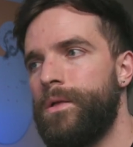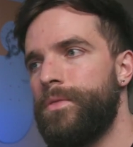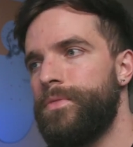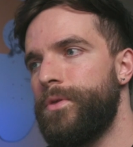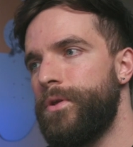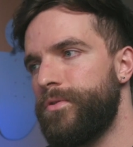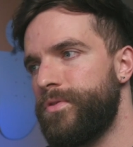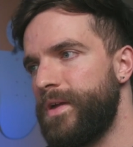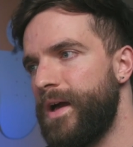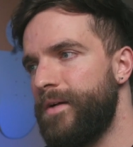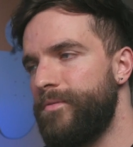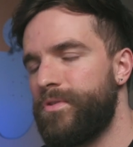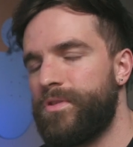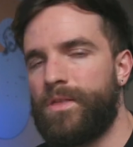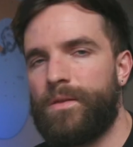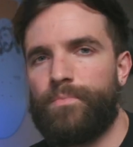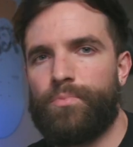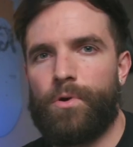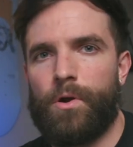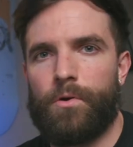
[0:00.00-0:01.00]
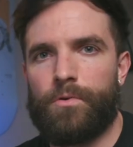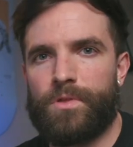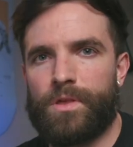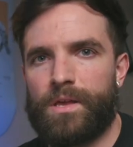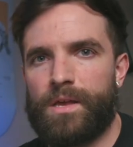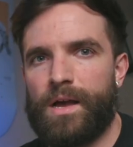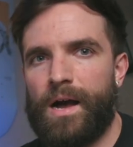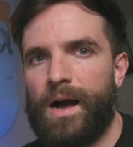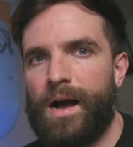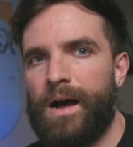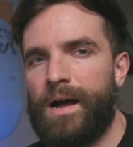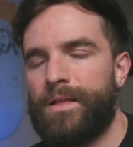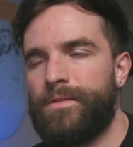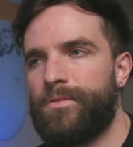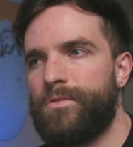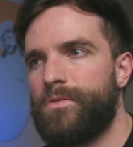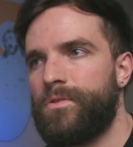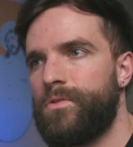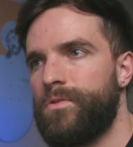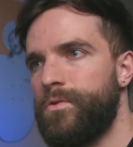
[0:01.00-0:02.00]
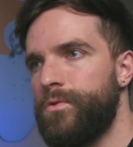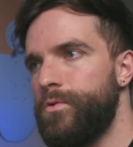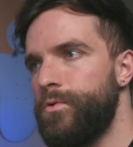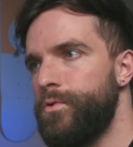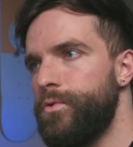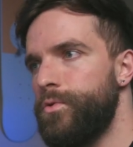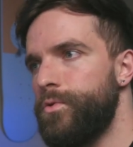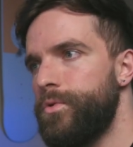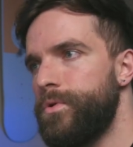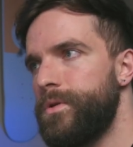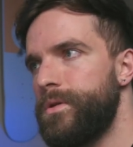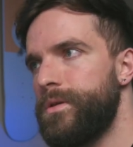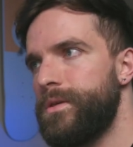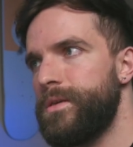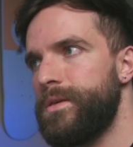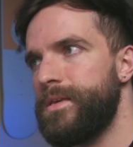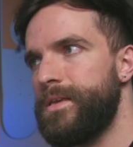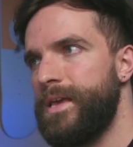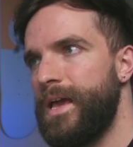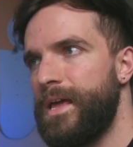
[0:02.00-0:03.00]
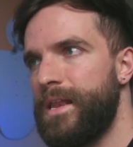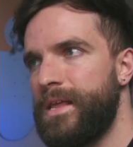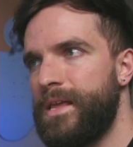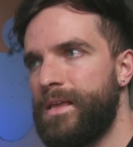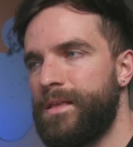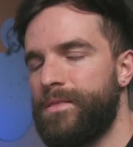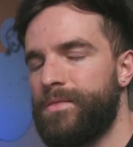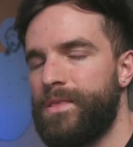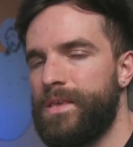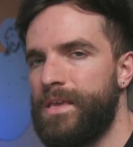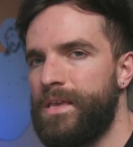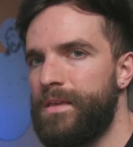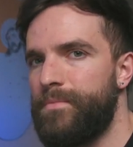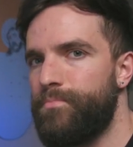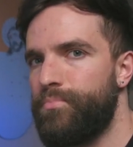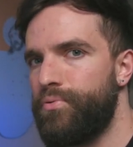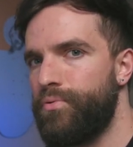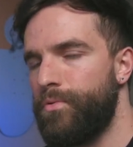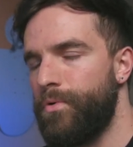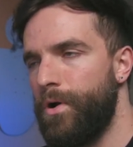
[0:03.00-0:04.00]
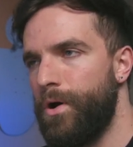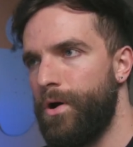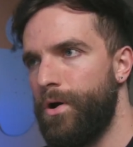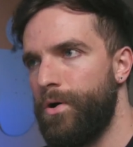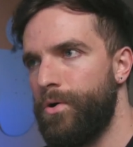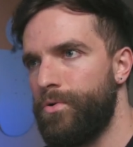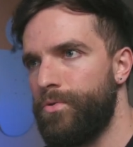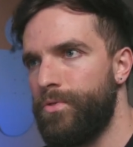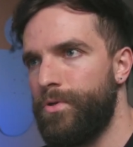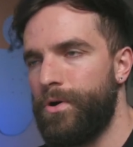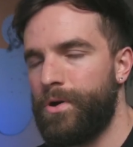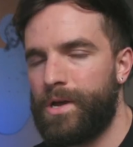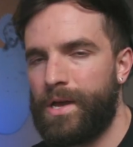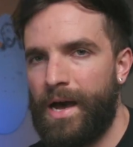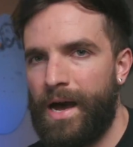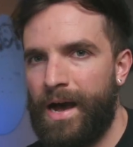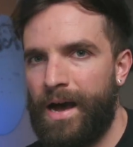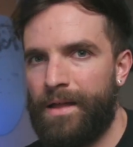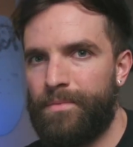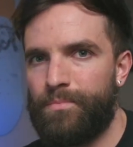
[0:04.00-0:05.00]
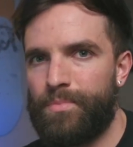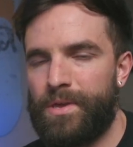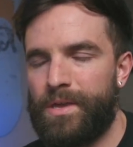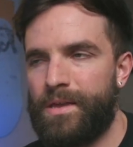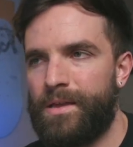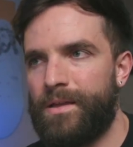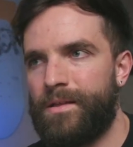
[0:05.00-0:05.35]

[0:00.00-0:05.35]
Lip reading: There's obviously pros and cons to getting the Pro, the con being